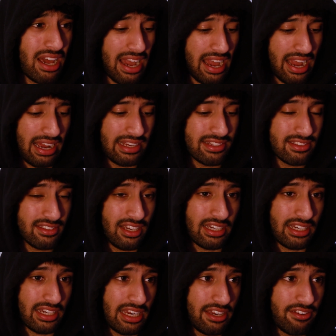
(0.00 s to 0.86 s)
that and
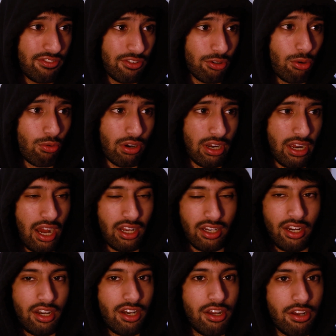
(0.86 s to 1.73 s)
like if you're i
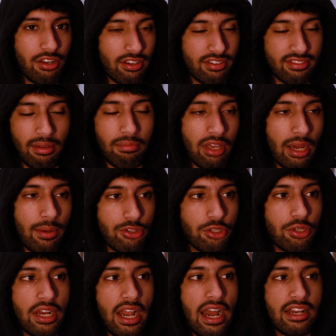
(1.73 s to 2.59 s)
don't know like sometimes
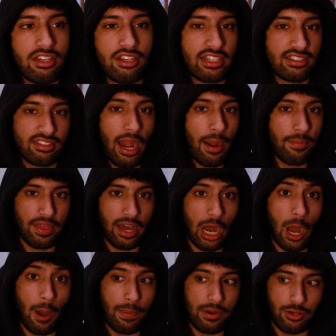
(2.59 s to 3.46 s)
you can like type that
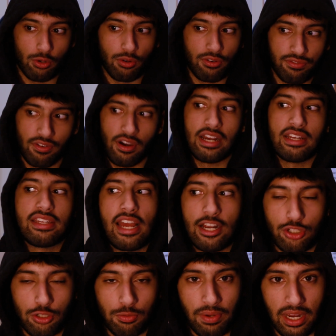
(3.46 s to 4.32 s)
up and you'll find the
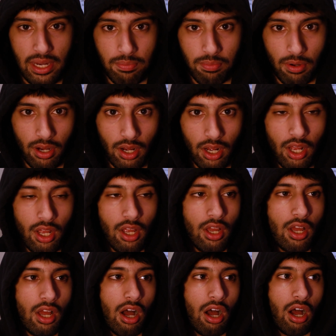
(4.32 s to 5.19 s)
actual paper
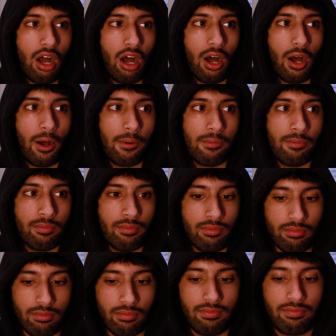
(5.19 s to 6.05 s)

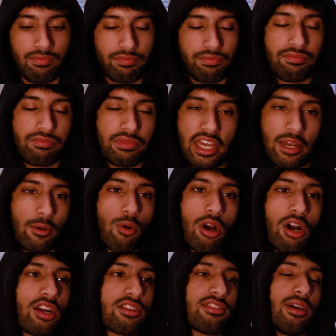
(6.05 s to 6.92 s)
um it
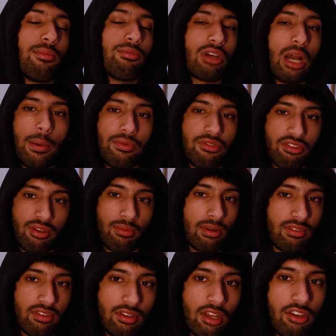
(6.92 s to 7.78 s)
works sometimes,
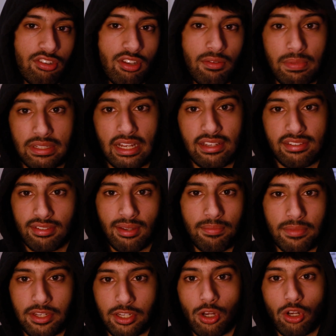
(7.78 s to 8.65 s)
sometimes it doesn't, but that's
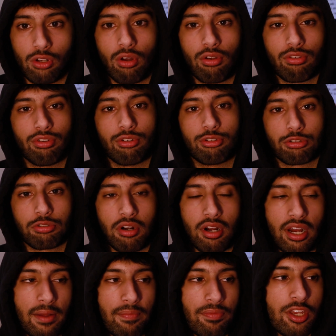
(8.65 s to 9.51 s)
something you can also
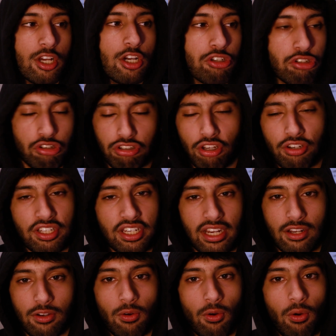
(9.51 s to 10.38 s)
try. Just don't
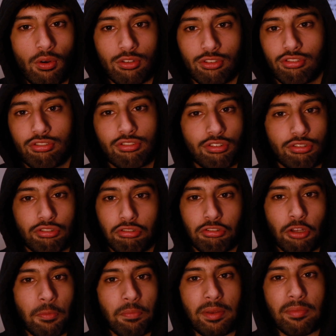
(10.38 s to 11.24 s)
get caught. Just
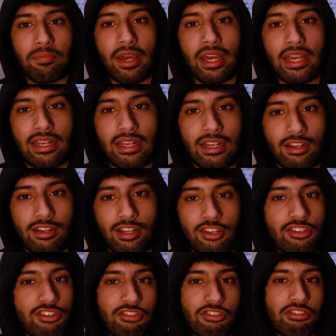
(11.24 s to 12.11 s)
just don't be bait.
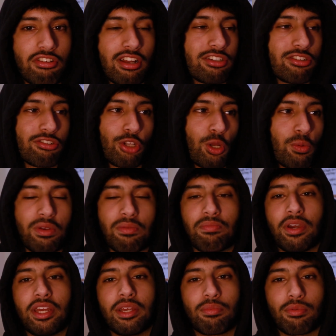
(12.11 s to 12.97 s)
It's just like just don't be
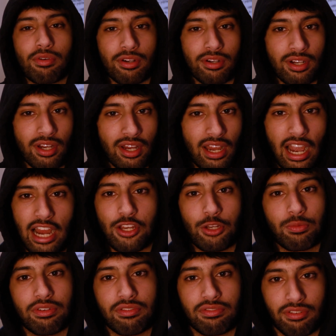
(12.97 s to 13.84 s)
bait, bro, and
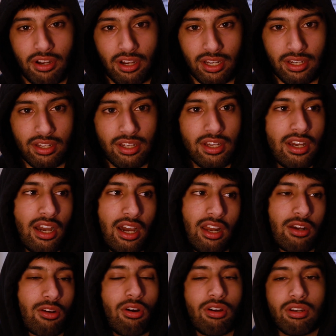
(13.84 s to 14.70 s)
you'll be fine.
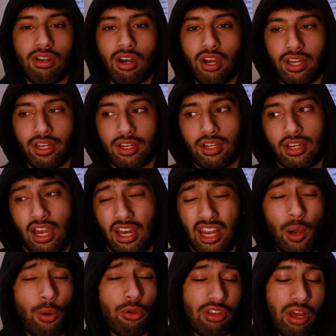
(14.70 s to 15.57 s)
And I got a nine.
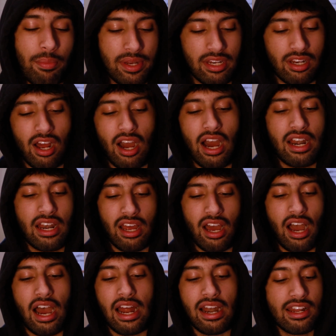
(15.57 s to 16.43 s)
And I was, I mean, like, I,
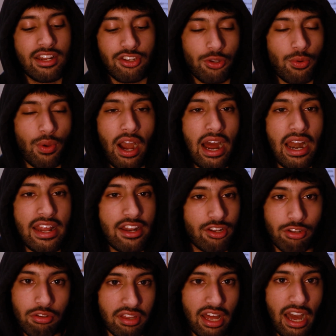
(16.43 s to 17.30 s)
I didn't do I
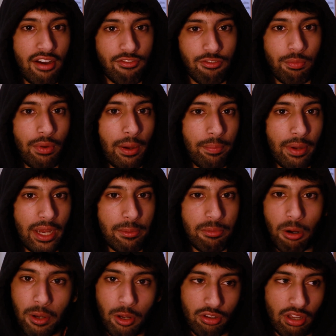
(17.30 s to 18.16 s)
didn't do that for my
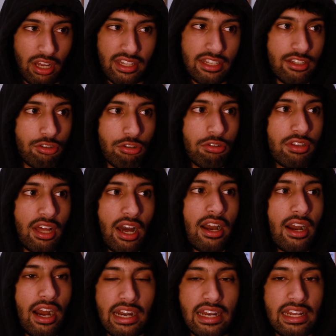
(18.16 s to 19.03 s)
paper. I didn't do
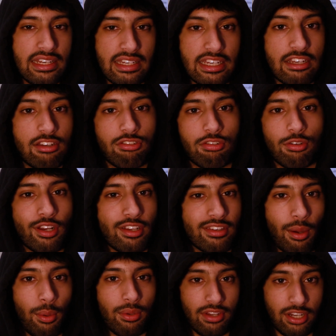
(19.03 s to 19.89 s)
that. I didn't need to
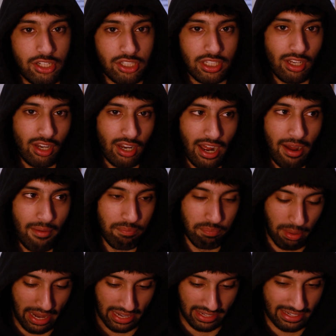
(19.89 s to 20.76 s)
because I was actually like I
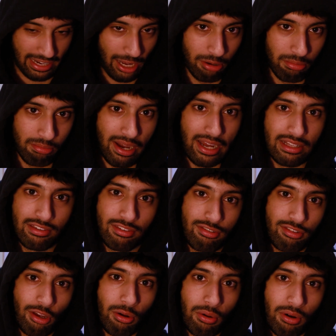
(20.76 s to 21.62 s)
banged out maths
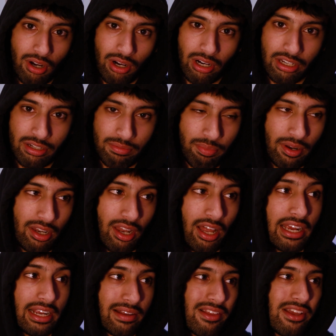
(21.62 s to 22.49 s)
so hard. But
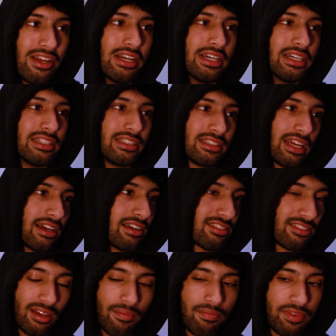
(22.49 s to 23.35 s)
like
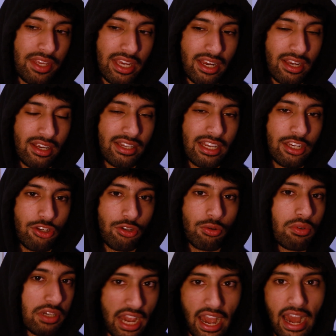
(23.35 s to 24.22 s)
that's something that
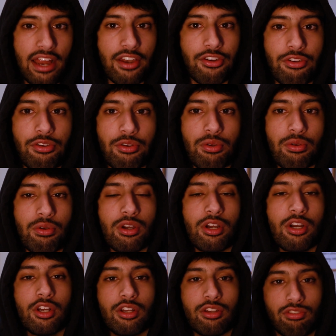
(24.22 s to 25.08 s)
you can do.
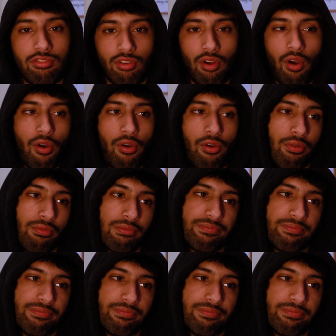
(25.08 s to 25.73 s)
So